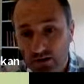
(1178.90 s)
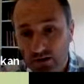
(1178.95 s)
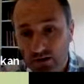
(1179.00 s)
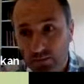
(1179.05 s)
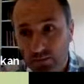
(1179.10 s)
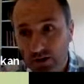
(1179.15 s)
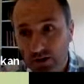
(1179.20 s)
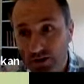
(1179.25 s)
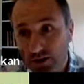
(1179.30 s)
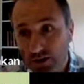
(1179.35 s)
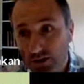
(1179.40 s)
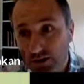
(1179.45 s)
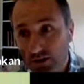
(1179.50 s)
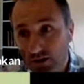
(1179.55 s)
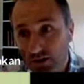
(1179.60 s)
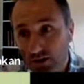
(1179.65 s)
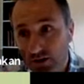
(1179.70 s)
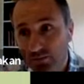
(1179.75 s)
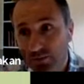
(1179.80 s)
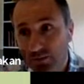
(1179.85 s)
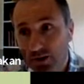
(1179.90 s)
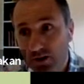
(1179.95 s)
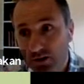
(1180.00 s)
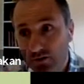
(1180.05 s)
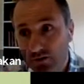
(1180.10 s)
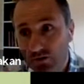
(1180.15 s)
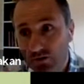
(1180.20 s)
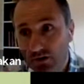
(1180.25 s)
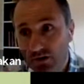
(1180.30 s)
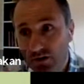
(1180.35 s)
Zamakhshari
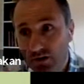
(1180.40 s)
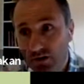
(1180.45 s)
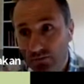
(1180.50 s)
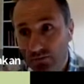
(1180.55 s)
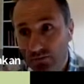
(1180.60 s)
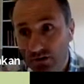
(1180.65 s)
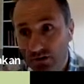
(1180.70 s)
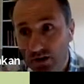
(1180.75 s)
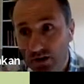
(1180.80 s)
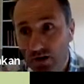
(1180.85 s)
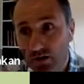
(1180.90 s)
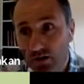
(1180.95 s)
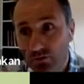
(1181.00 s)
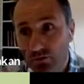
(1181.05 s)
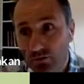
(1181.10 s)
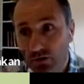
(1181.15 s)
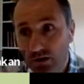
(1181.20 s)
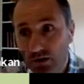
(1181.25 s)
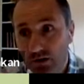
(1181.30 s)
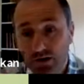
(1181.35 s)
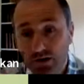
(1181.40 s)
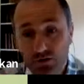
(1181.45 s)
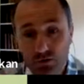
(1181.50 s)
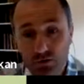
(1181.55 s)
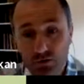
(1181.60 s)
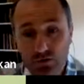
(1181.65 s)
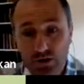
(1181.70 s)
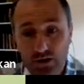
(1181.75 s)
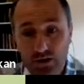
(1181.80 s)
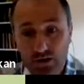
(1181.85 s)
applied, for example, Abdul Kahir
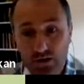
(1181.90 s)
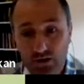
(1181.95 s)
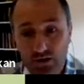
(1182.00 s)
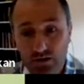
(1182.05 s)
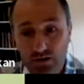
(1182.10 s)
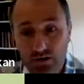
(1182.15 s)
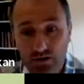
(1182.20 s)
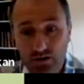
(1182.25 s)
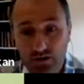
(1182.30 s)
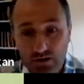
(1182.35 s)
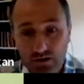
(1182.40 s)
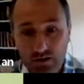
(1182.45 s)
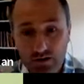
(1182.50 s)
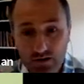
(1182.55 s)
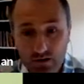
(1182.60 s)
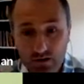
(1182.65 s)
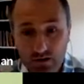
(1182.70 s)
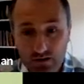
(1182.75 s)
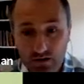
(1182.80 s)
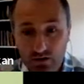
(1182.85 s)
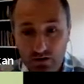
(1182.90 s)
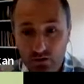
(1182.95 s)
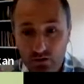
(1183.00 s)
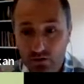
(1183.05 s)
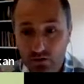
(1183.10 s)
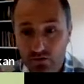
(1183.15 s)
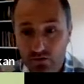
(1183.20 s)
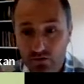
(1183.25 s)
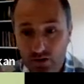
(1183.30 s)
Jurjani's theory of